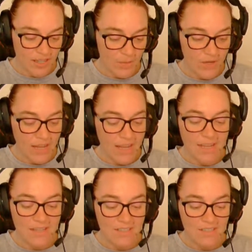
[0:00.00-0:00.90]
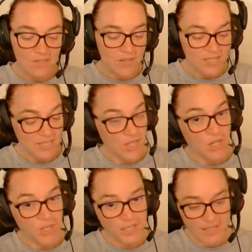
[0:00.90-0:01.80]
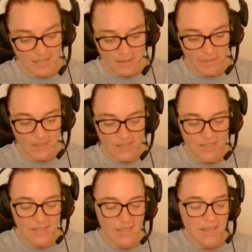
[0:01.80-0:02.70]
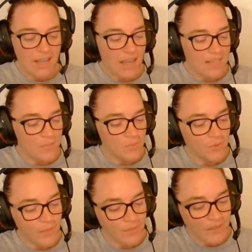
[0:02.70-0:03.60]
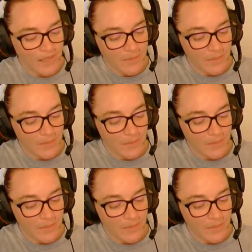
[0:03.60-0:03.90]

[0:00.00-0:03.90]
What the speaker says: When Anne, dressed in her second best, as primly